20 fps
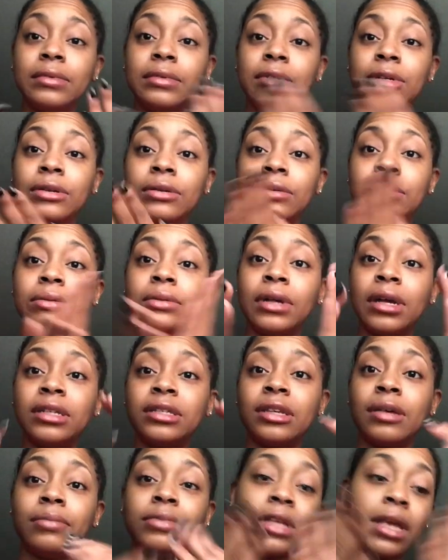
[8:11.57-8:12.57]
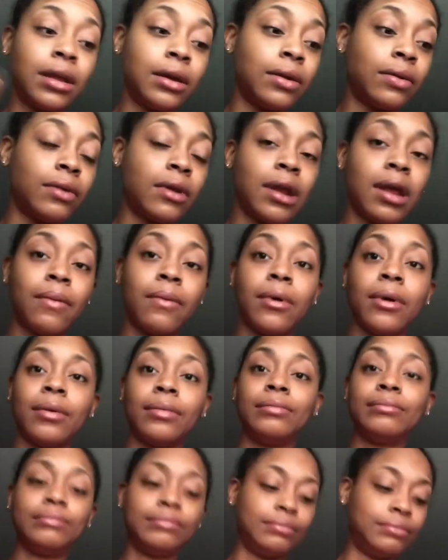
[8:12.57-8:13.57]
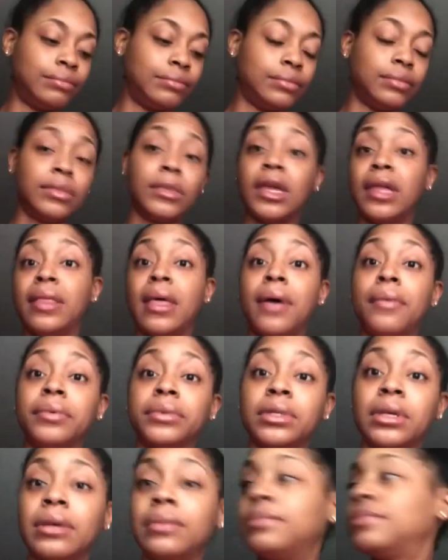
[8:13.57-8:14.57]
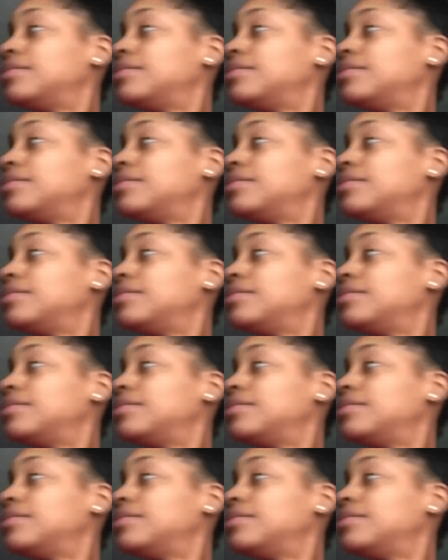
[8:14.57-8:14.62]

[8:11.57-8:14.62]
little lace-up sandal that I wore, and that was it.